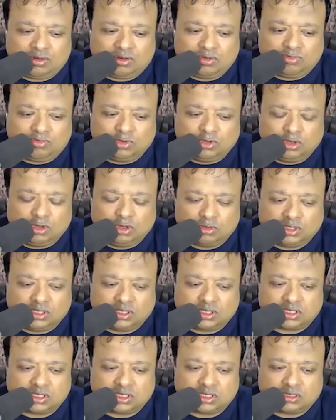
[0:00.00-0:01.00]
if you know
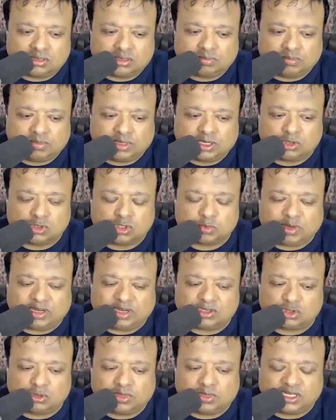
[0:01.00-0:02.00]
this, but you
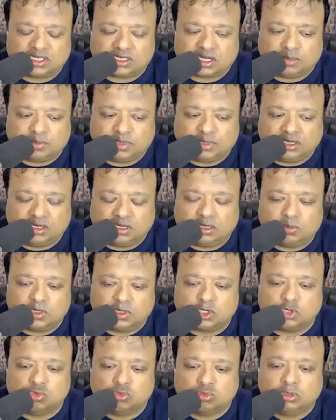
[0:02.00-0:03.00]
spend so much time in India,
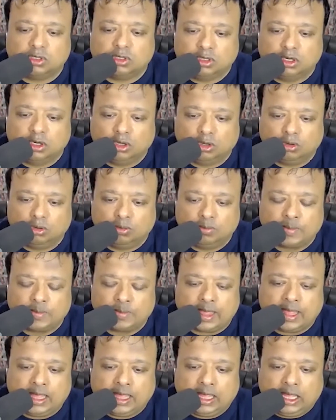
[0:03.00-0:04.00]
but you would know.
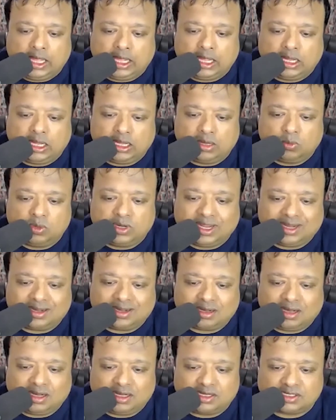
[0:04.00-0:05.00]
We had a
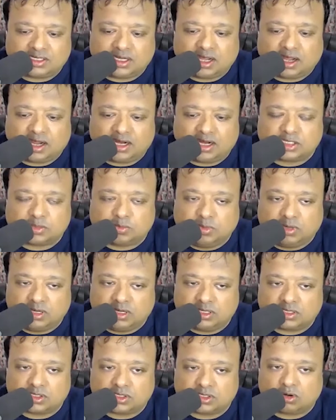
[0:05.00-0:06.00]
glacier ice
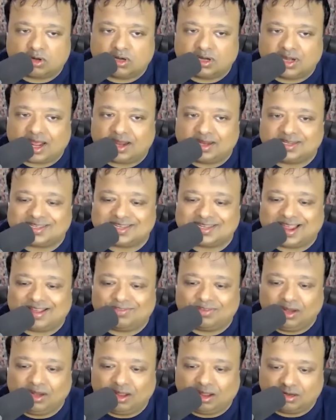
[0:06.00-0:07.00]
burst or an ice
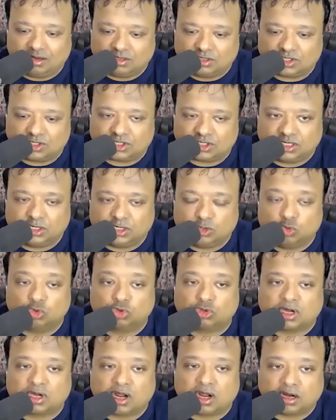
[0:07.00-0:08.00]
avalanche in
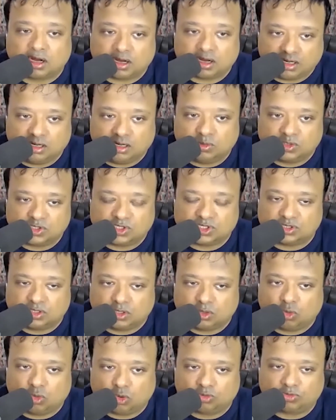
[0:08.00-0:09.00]
Uttarakhand, which is in the
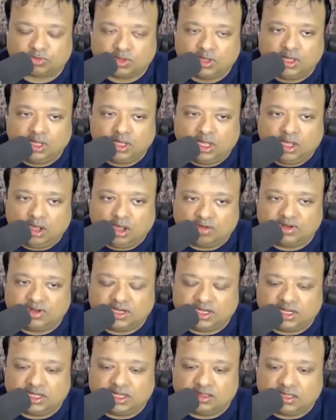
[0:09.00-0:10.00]
north of
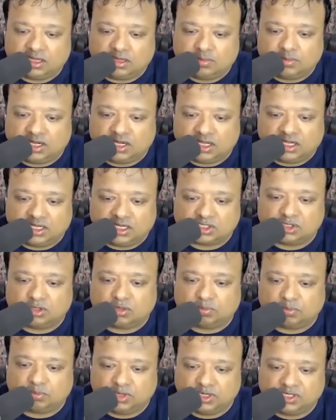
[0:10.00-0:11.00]
India and the Himalayas.
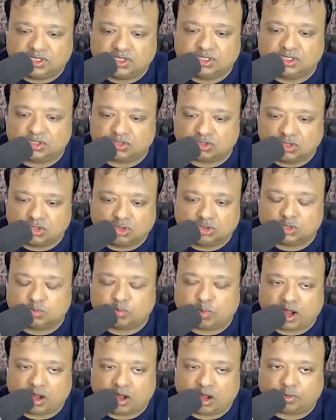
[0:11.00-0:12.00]
Bridges, roads,
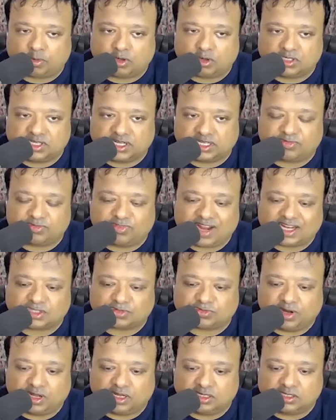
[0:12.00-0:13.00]
power projects, flash
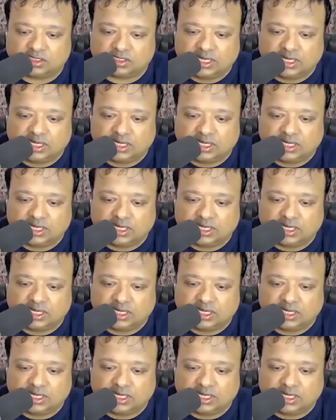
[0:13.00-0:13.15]
floods,